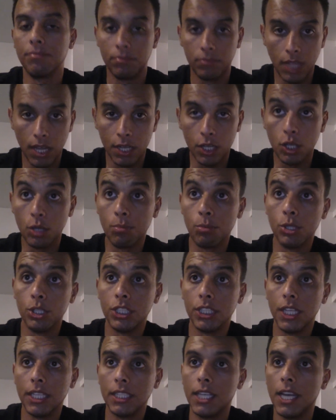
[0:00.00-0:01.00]
Thank you,
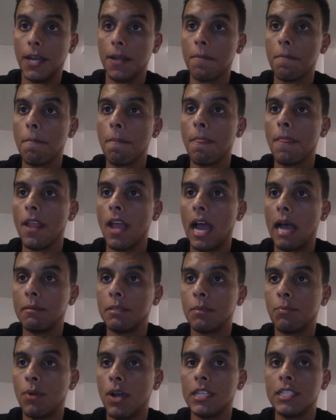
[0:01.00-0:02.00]
appreciate that. I'm
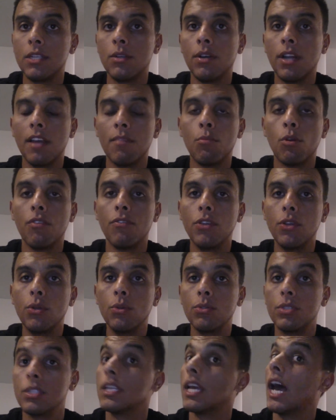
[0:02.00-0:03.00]
surprised they don't have more
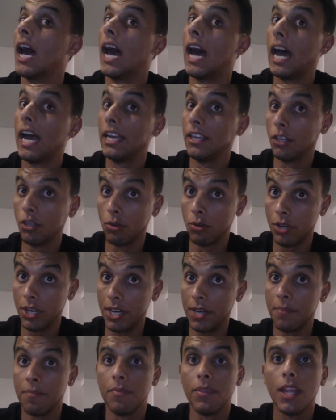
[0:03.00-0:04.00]
views. I
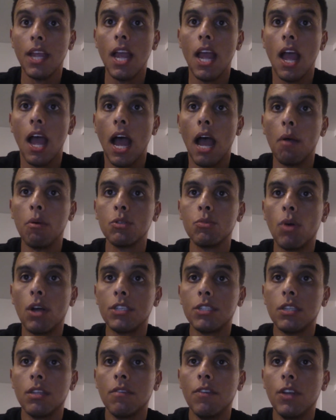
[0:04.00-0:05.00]
agree. I was
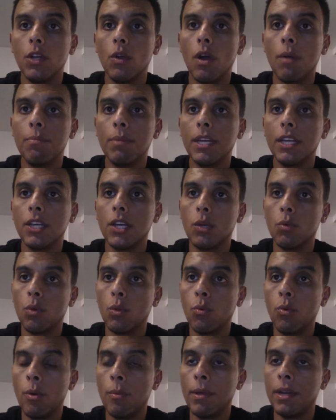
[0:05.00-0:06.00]
watching the video on being good
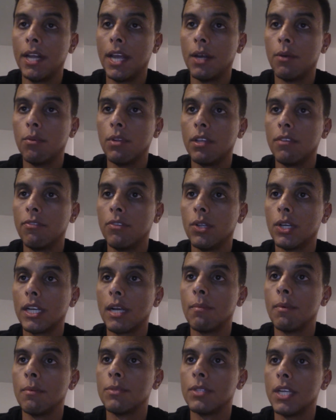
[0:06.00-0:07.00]
with women and really feel like
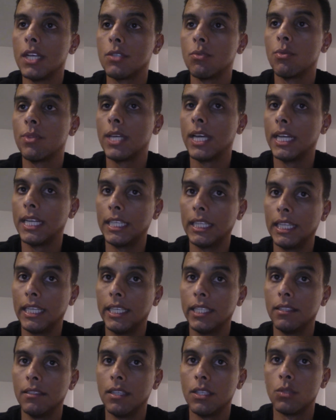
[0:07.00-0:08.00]
I'm obsessed with getting
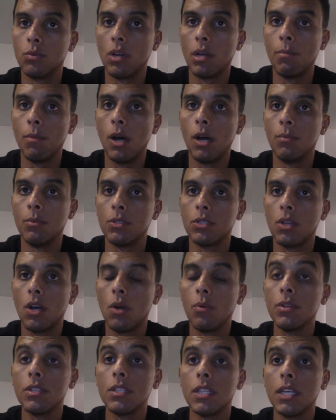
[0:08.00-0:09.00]
laid. It's what I'm almost
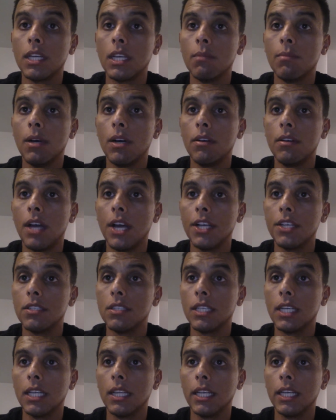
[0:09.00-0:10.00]
always thinking about. I used
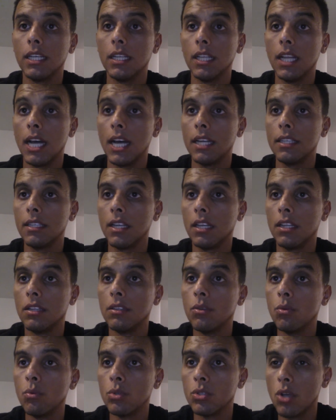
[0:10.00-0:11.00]
to get laid a lot
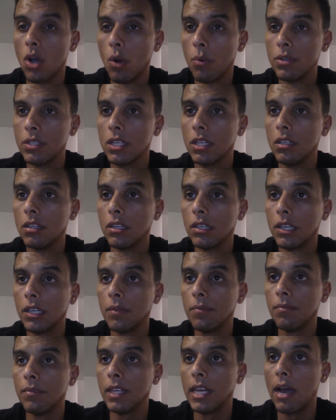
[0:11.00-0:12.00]
and was always good
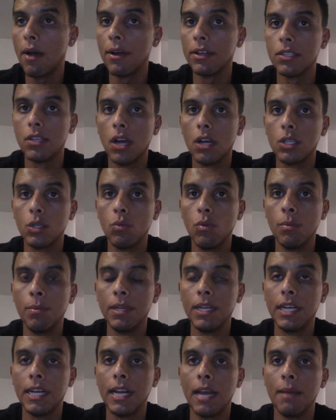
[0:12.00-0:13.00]
looking. Now I talk to
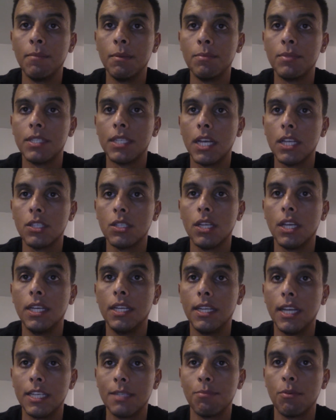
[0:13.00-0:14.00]
women and I'm obsessed
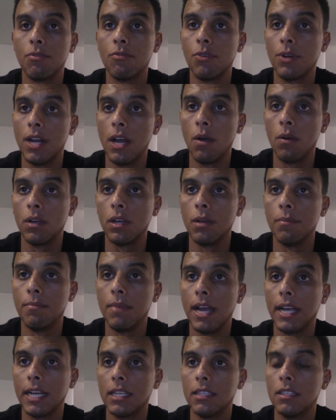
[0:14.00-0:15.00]
and desperate for an outcome.
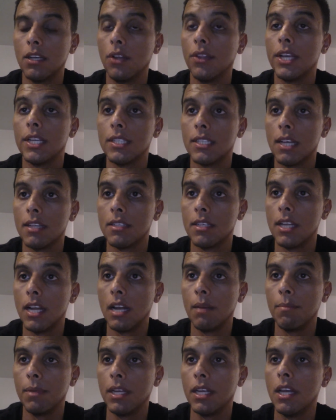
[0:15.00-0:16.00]
I can tell they sense it
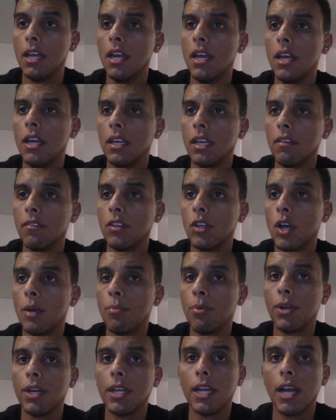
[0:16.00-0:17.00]
on me. Even though I'm
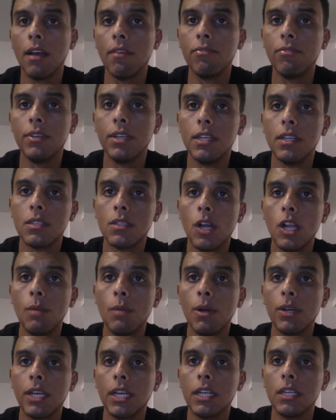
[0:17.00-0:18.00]
pretty confident, it's all
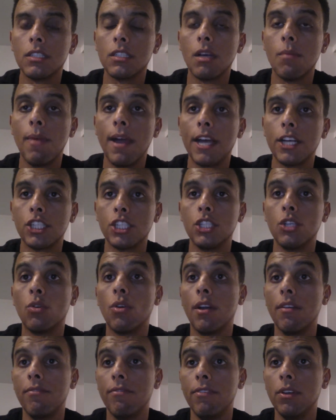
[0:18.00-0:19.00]
about getting some action
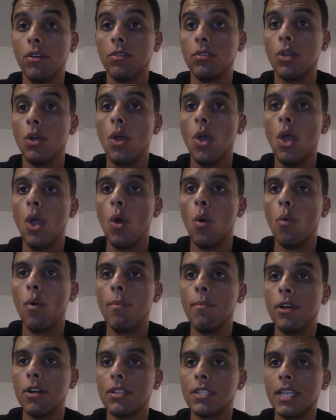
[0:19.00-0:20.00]
or I failed.
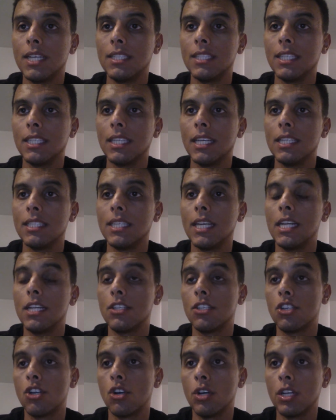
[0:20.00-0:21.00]
Women are sensing this and
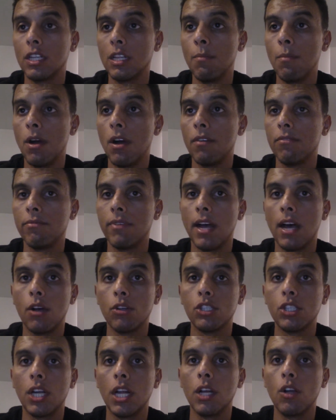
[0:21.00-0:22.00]
it's turning them off. How
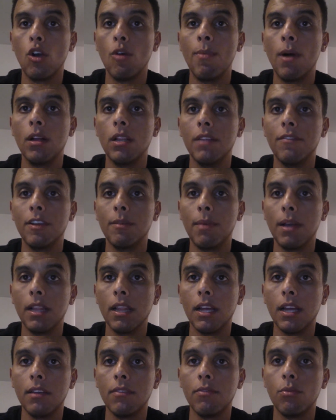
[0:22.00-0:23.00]
should I go about living my
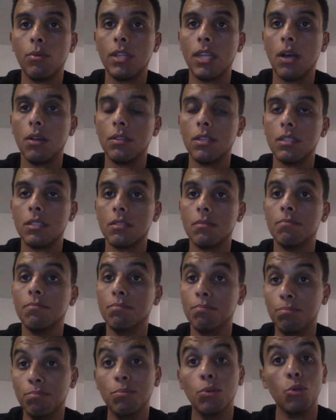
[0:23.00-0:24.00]
life without this
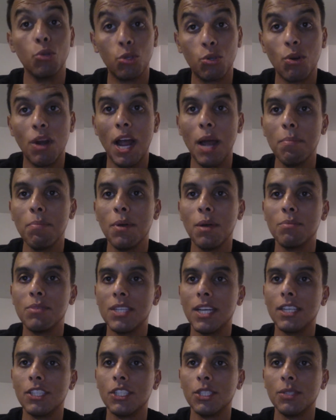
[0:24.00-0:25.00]
bullcrap
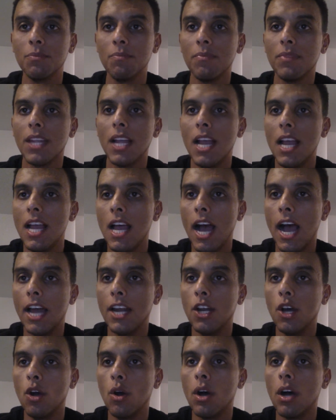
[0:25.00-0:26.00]
obsession? I
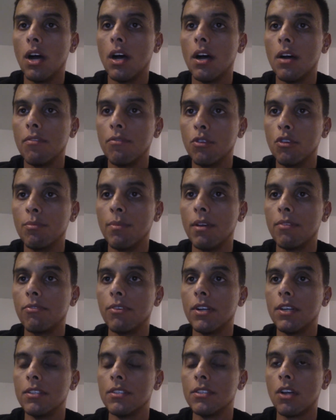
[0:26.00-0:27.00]
know a few of my
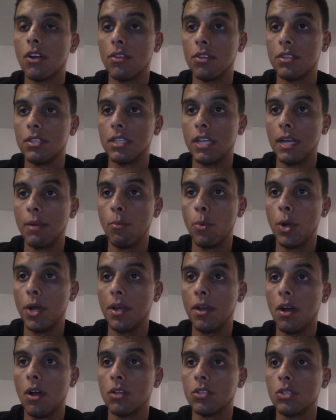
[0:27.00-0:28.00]
friends are the same
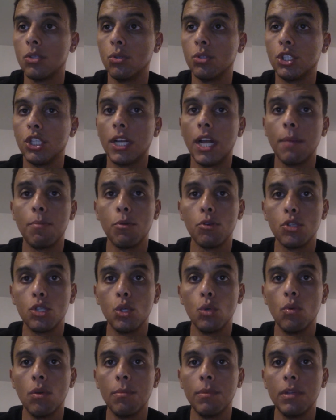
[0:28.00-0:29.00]
way. Also, should I
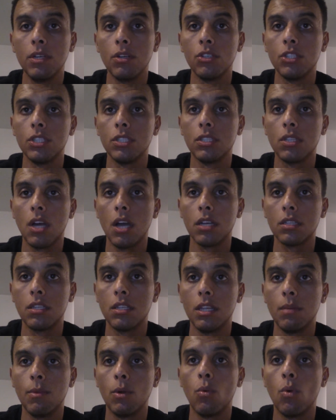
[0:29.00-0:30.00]
pursue women or just talk to
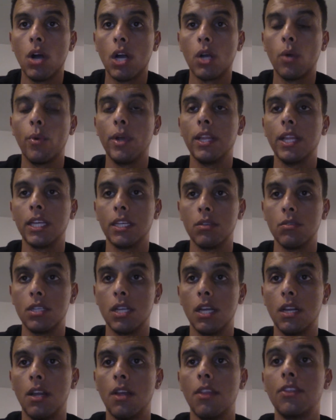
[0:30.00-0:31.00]
them and walk away like you
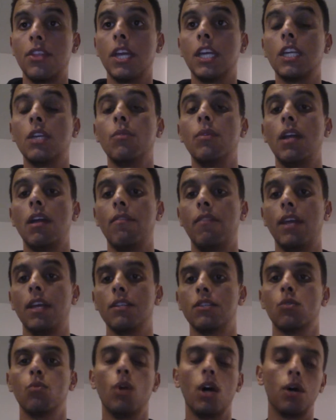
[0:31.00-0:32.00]
said? Thank you in
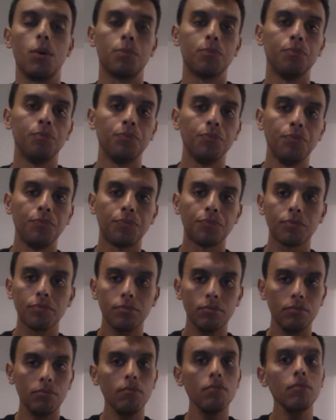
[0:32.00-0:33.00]
advance." Well,
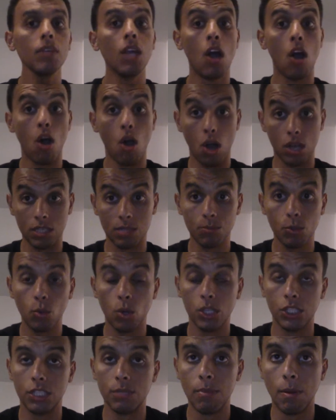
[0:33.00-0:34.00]
awesome
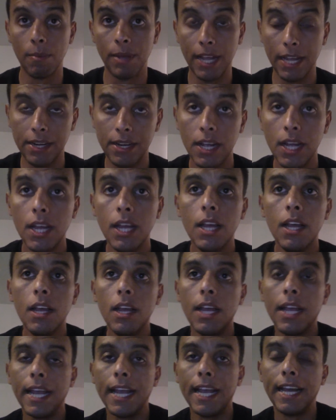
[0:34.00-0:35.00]
question, my man,
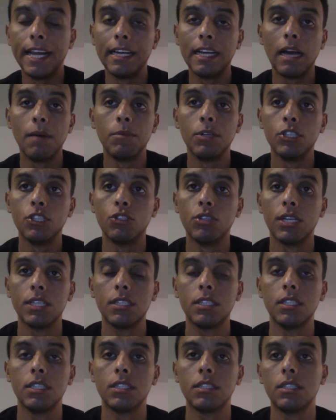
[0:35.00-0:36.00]
and I'm going to
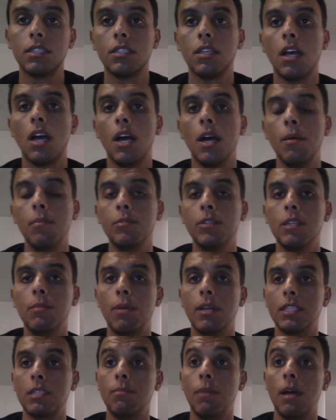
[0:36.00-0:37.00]
address this to the
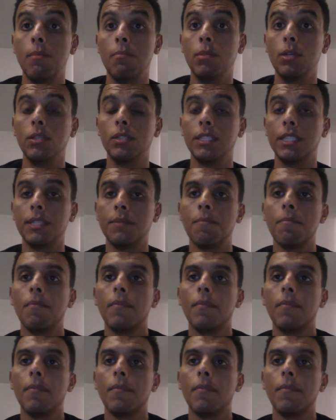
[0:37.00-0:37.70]
best of my ability.